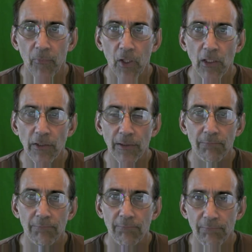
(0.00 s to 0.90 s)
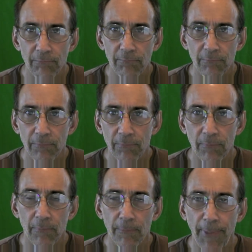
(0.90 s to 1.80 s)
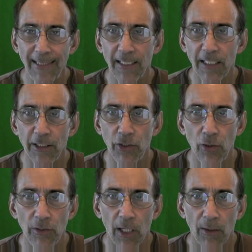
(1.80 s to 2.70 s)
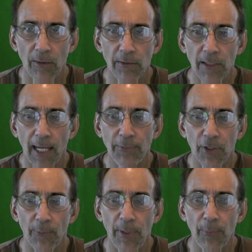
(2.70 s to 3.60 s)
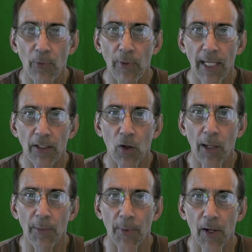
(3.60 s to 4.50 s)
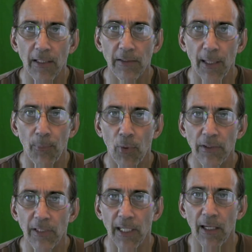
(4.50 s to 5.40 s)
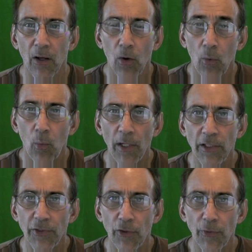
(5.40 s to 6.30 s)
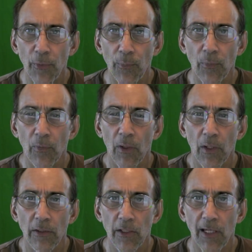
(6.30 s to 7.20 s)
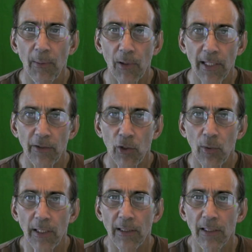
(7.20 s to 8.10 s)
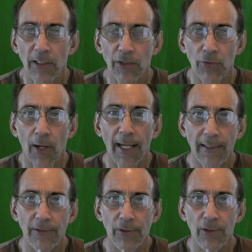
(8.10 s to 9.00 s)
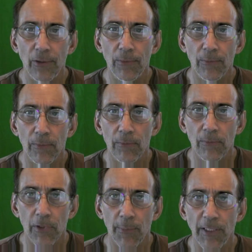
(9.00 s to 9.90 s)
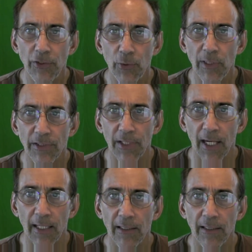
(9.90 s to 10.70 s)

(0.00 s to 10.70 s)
There's basically two types of people who get carbon monoxide poisoning. One is those who deliberately do it, trying to commit suicide.